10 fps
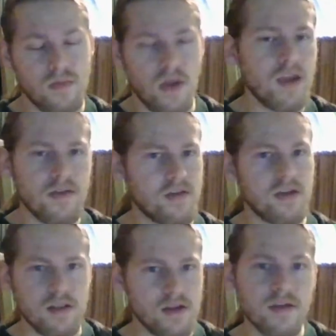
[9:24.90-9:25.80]

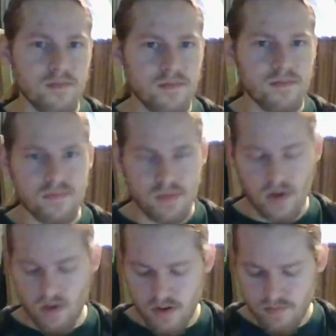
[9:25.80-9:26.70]
instantly.
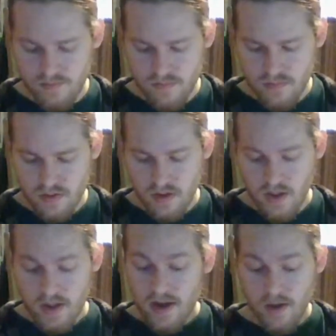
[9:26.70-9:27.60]
Alright.
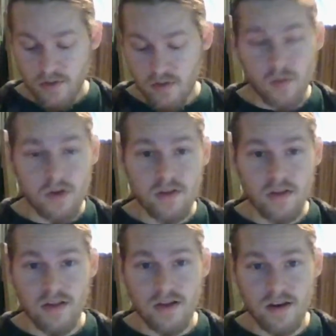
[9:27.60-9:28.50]
Now, this
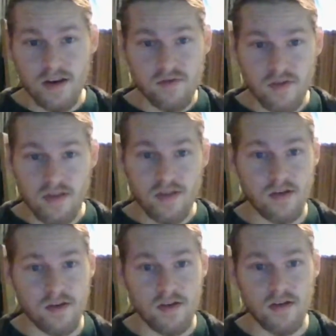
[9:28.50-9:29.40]
was an
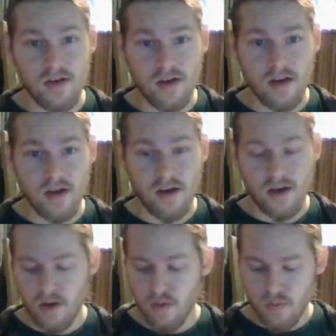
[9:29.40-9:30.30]
interesting
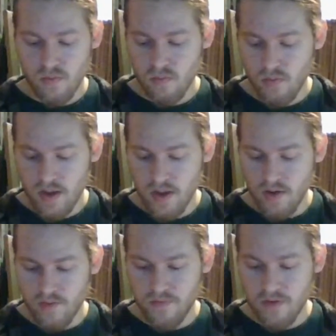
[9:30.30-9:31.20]
way
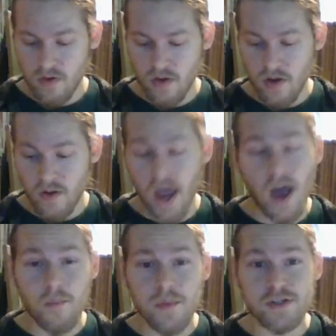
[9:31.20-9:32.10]
of figuring out
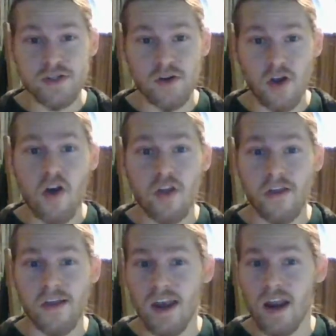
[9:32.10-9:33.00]
how much you're
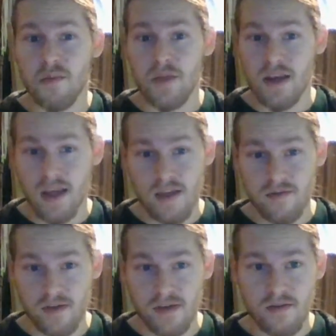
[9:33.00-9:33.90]
costing an enemy
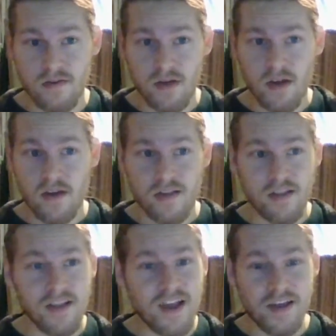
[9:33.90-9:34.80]
navy.
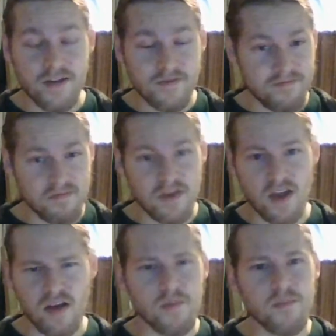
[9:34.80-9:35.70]
Say if, yeah,
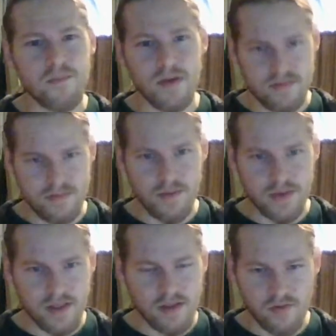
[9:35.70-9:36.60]
but, I
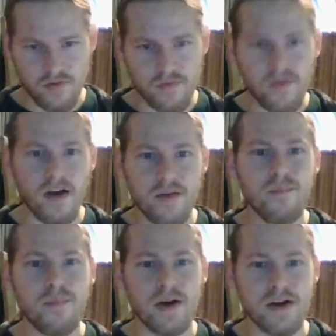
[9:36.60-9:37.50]
mean, this is for fun,
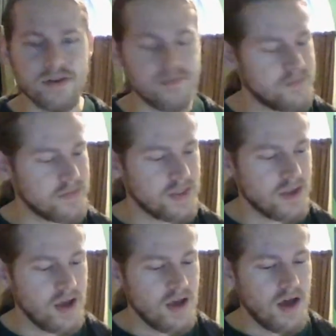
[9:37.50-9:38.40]
but
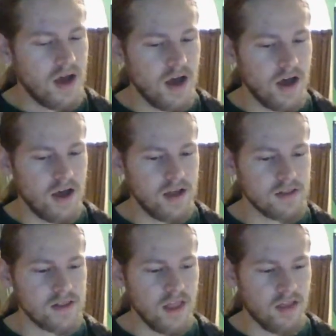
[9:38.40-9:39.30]

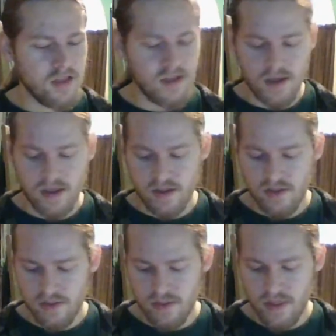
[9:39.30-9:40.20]
let's say
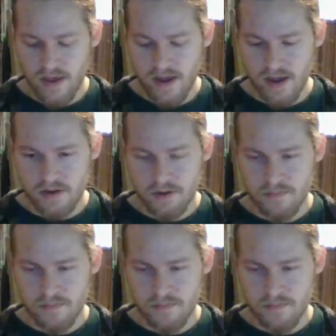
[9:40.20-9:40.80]
that